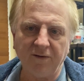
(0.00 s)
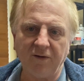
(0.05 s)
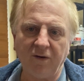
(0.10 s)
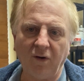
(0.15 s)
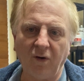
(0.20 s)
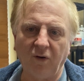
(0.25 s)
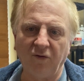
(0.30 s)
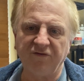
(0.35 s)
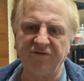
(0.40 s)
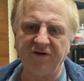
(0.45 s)

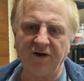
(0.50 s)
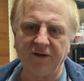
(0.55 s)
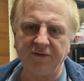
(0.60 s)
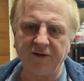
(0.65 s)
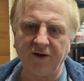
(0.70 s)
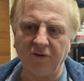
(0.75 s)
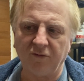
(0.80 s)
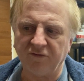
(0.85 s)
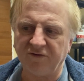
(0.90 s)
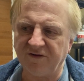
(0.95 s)
also
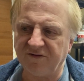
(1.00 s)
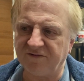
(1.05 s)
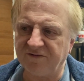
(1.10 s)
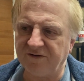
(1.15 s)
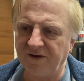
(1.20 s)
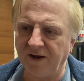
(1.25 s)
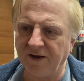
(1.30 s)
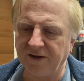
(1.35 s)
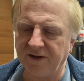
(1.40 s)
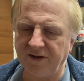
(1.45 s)
that'll just
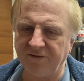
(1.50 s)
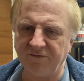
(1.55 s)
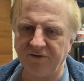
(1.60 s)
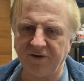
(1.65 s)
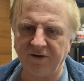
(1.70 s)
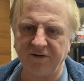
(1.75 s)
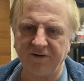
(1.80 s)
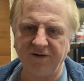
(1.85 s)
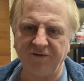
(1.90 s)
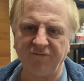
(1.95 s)
give it
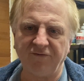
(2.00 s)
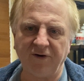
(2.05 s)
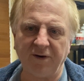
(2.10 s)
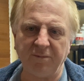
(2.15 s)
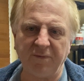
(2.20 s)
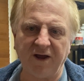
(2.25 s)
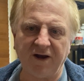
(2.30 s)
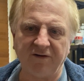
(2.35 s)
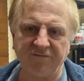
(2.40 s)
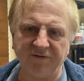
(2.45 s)
a different
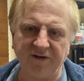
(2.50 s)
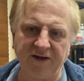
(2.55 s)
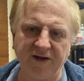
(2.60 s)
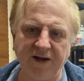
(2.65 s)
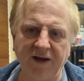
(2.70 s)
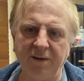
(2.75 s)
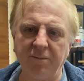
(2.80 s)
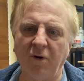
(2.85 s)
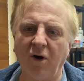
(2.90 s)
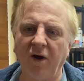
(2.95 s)
amount of
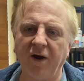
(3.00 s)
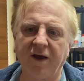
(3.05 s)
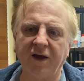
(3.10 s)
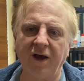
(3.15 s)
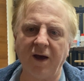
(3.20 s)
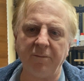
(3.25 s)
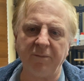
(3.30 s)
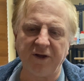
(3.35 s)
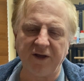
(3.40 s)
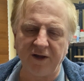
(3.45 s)
EMI
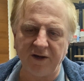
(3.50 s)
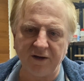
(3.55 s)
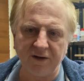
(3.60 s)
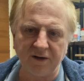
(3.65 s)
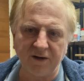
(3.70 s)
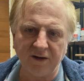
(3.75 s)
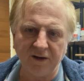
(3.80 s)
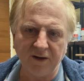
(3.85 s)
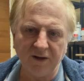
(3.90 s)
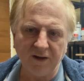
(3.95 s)
coming
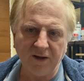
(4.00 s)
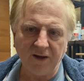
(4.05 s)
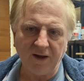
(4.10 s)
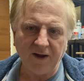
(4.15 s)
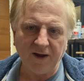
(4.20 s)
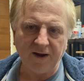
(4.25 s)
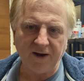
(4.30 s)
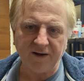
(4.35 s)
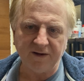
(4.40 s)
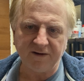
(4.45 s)
in,
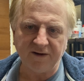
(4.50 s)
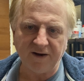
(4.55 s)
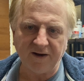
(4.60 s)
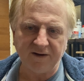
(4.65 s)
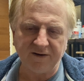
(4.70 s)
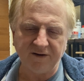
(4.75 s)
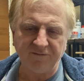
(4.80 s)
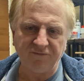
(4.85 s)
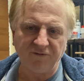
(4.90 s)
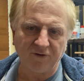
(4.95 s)
and
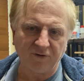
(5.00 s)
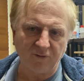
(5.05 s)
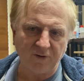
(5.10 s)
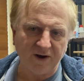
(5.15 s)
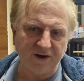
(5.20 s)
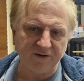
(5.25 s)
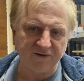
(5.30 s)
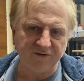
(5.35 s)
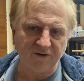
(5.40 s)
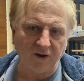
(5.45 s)
different
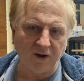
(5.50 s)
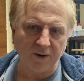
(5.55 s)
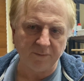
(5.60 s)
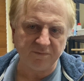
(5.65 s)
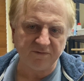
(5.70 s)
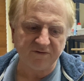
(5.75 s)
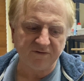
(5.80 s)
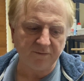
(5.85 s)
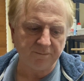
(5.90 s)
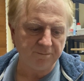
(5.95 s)
ground
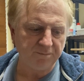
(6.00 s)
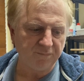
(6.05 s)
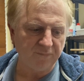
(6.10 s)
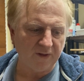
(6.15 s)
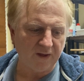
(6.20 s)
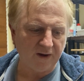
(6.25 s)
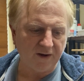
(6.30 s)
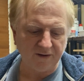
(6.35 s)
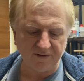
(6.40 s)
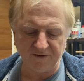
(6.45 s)
types
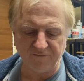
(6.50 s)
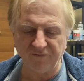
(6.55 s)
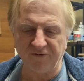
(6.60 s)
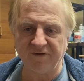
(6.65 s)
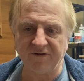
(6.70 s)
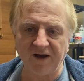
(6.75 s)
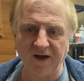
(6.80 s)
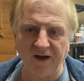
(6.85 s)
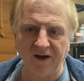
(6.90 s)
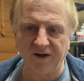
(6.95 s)
and different
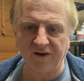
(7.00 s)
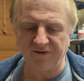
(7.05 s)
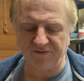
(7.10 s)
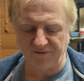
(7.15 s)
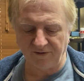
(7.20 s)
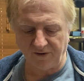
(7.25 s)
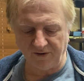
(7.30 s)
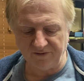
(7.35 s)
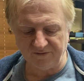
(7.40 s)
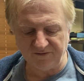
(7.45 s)
target
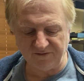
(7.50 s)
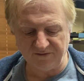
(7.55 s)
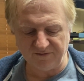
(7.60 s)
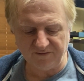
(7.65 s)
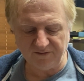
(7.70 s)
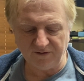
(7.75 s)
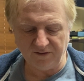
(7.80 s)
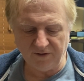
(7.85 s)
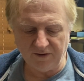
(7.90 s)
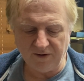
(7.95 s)
sizes,
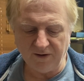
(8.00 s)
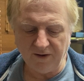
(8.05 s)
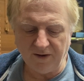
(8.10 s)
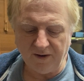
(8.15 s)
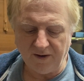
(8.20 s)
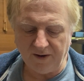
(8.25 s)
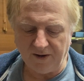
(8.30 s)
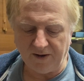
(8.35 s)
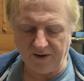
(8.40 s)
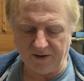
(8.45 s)

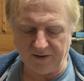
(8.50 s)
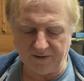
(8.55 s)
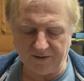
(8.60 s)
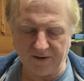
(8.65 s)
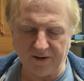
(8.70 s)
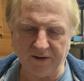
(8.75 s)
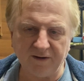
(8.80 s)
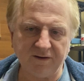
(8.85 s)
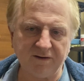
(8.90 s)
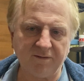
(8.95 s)
and
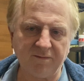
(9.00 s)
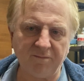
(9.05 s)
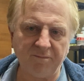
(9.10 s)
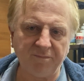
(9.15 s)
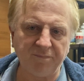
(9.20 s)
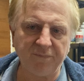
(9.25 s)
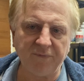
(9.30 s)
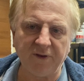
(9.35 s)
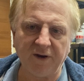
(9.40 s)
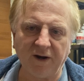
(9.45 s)

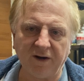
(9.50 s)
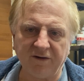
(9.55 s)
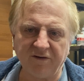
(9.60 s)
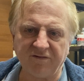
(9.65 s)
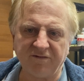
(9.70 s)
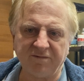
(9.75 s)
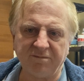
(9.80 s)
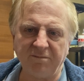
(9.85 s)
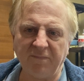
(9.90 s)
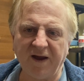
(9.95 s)
you know,
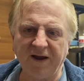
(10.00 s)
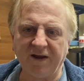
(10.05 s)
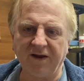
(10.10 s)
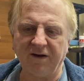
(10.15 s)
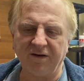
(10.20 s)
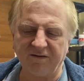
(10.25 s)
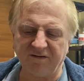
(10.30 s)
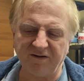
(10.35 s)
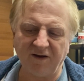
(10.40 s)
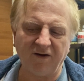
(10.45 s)
just make
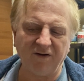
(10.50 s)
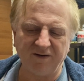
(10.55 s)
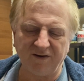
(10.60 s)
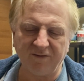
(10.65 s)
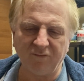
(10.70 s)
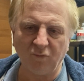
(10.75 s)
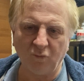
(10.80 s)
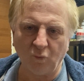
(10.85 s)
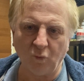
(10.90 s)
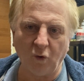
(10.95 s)
it so it
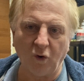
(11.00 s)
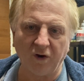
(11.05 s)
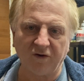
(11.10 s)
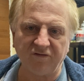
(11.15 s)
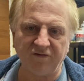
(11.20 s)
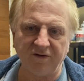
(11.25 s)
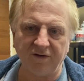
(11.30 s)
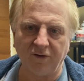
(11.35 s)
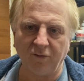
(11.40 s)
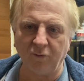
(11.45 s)
works
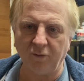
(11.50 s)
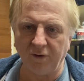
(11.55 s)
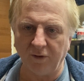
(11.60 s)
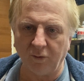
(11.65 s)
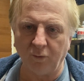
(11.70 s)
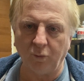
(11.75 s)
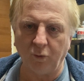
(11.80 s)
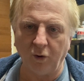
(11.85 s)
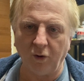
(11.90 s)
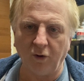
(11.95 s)
in the
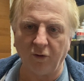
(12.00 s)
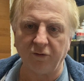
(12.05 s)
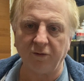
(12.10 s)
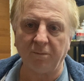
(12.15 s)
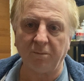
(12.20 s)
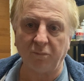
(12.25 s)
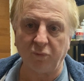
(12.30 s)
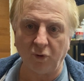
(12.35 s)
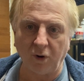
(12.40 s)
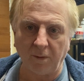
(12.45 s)
real world
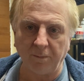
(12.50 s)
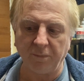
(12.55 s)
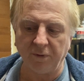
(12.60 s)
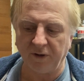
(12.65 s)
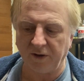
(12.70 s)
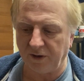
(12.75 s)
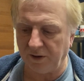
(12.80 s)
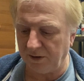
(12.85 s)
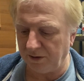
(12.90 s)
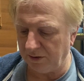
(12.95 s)
properly.